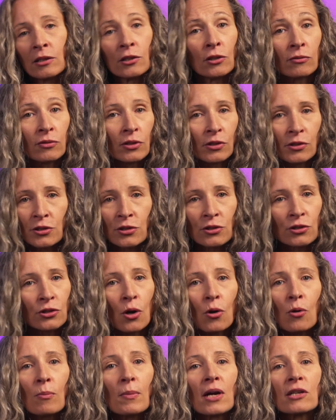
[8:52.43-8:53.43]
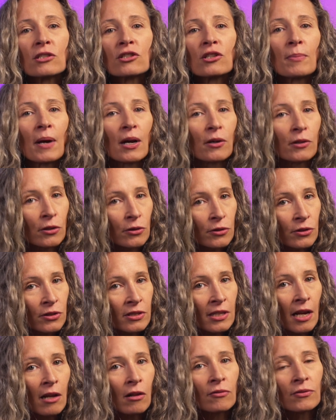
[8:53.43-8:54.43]
You've learned so much about
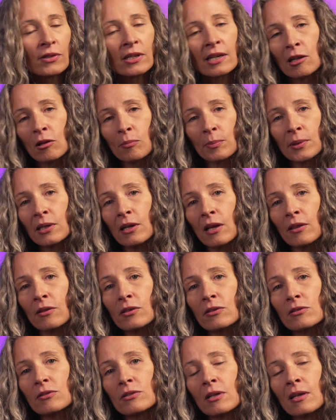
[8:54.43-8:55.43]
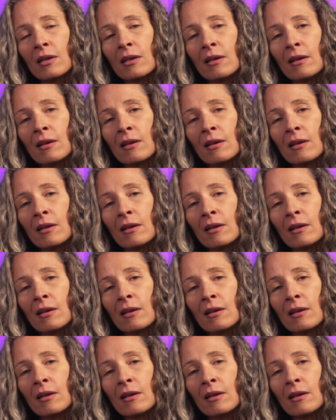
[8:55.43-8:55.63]
yourself and helping others.